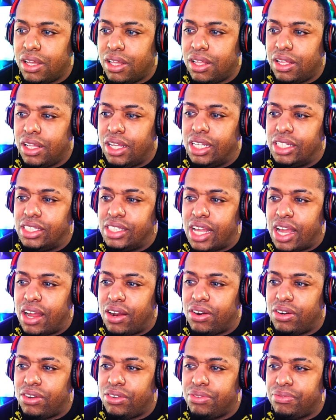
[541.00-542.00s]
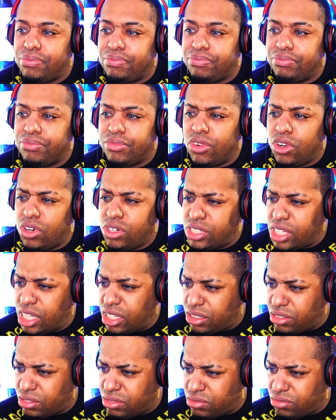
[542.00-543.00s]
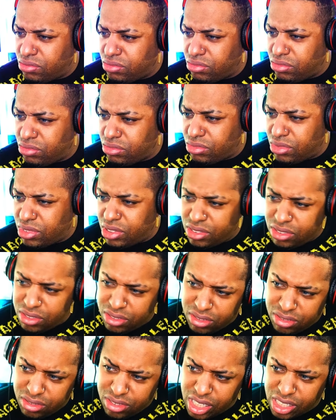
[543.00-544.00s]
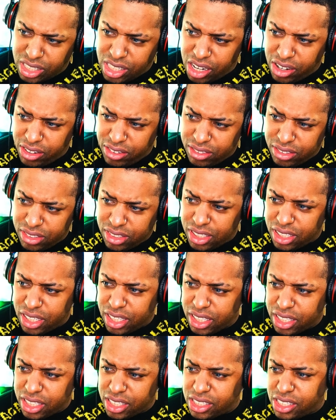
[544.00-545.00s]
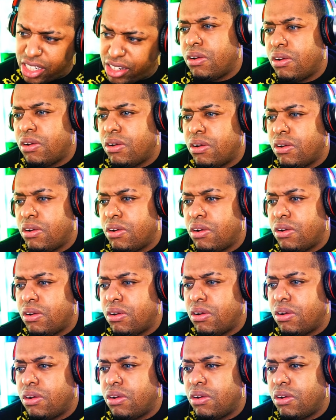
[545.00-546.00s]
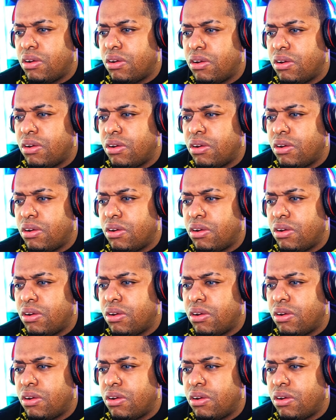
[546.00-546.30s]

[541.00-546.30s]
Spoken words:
Look at Daryl. Where's that? That's Daryl? Yeah, I think that's Daryl.